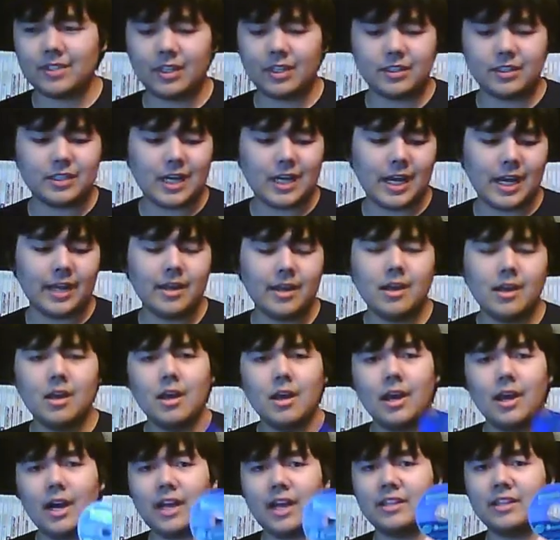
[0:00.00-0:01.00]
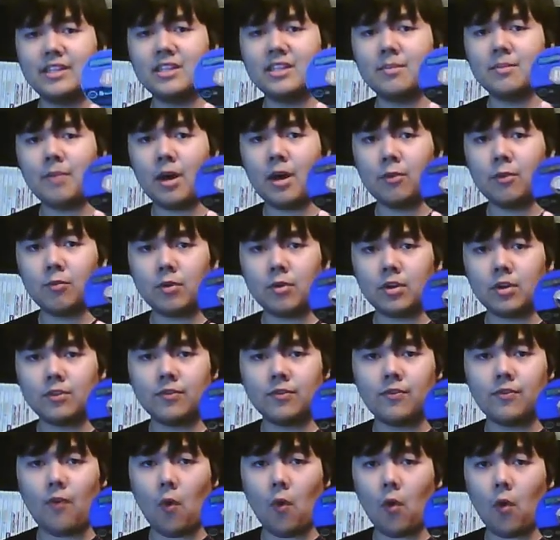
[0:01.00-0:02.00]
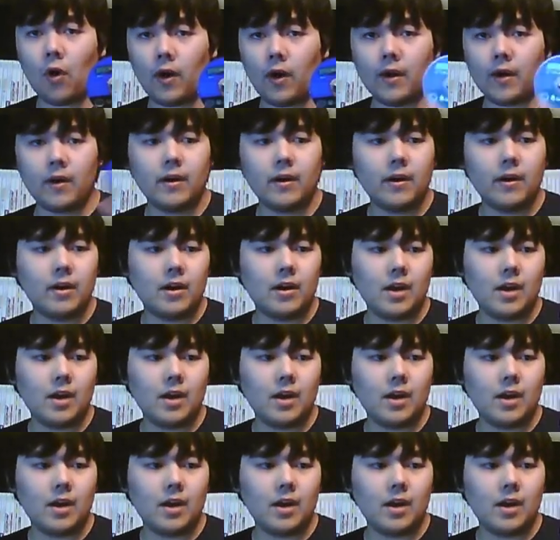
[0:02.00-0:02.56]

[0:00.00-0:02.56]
Sunshine, Digimon World 4.